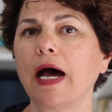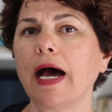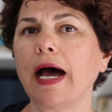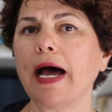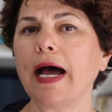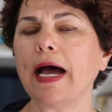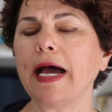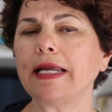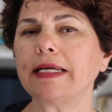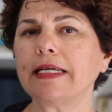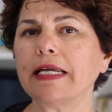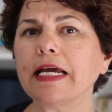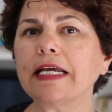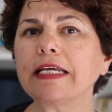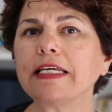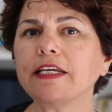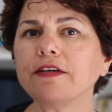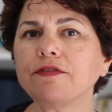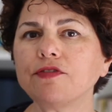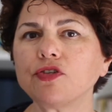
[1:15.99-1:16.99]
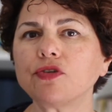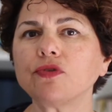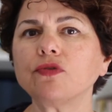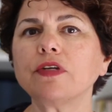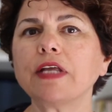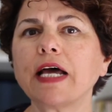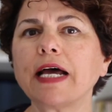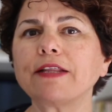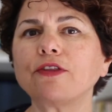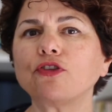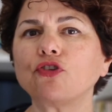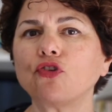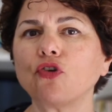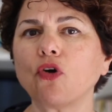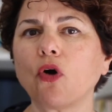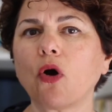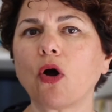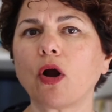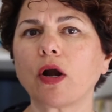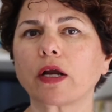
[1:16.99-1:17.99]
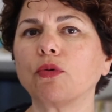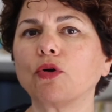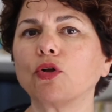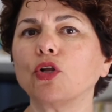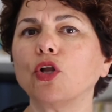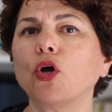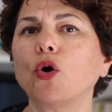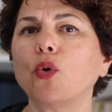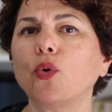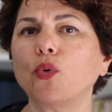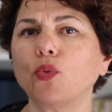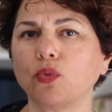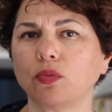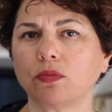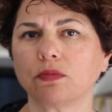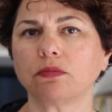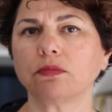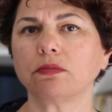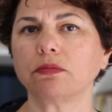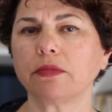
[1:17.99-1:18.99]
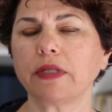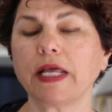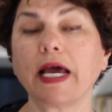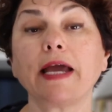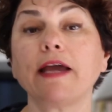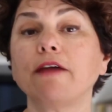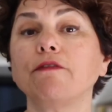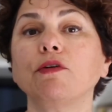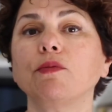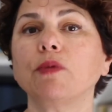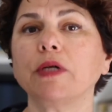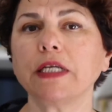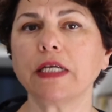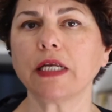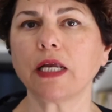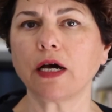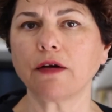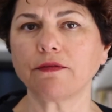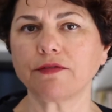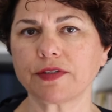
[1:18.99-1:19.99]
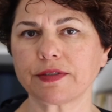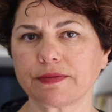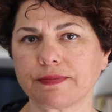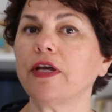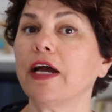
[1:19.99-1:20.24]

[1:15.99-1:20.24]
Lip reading: and it gives you that dark glow that everybody loves.